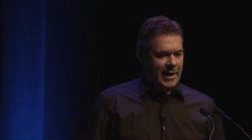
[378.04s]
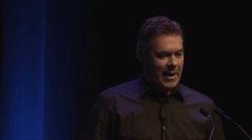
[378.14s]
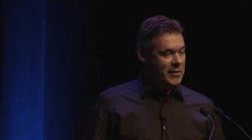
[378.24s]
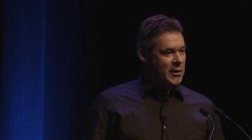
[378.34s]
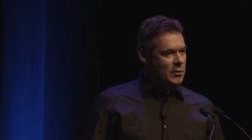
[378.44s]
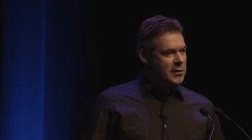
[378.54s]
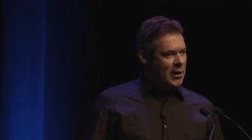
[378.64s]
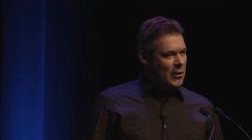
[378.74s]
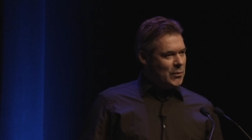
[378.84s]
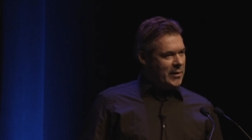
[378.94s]
and we don't
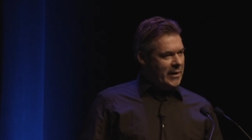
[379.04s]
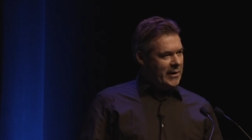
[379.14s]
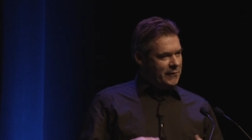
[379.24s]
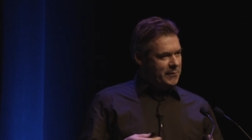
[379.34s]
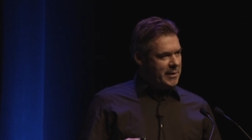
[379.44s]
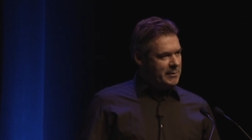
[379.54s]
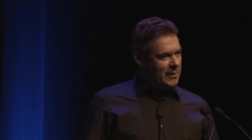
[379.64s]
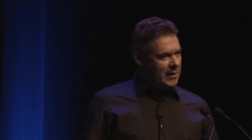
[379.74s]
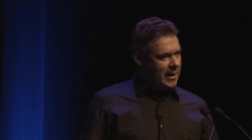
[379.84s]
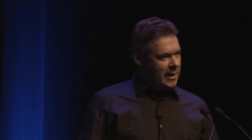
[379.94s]
know if
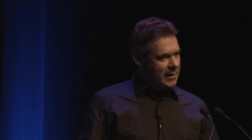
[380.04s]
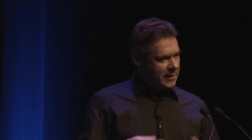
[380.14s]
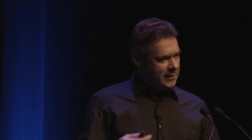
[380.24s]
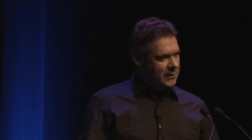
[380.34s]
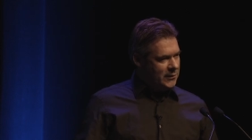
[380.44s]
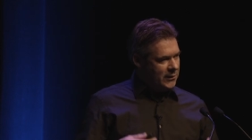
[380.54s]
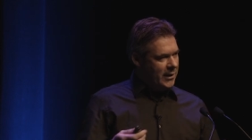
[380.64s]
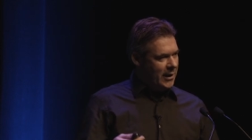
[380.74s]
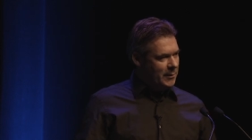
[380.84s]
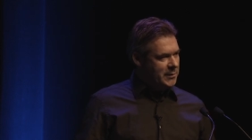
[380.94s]
people are
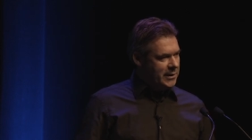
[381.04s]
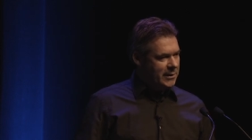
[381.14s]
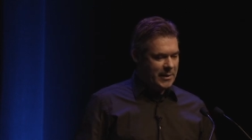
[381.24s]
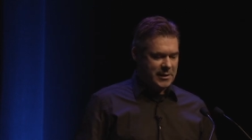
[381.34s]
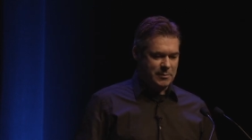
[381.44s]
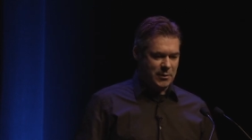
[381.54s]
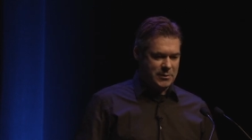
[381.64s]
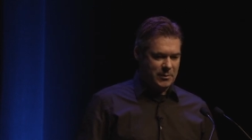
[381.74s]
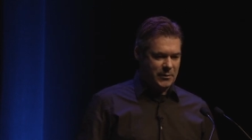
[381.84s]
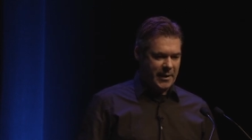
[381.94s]
helped in the best
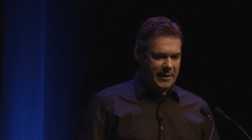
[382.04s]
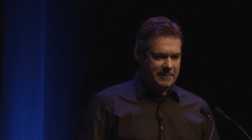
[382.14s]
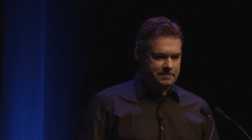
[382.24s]
possible way.